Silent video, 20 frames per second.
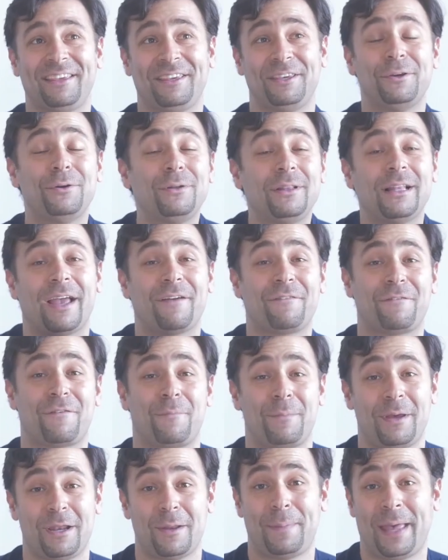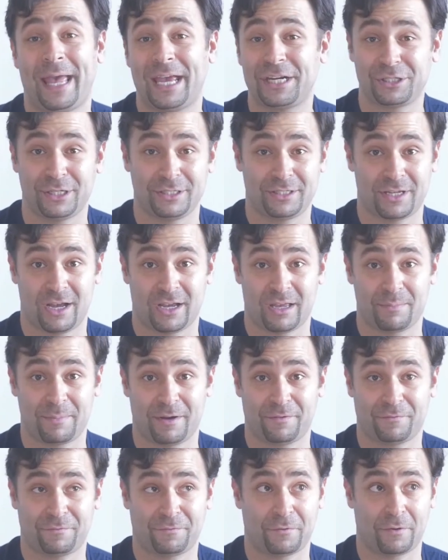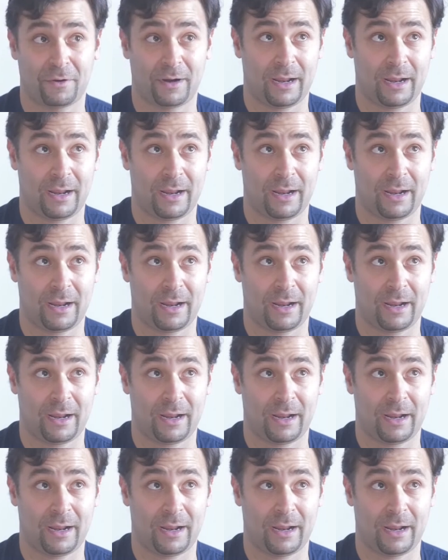you'd like for me to passionately talk about for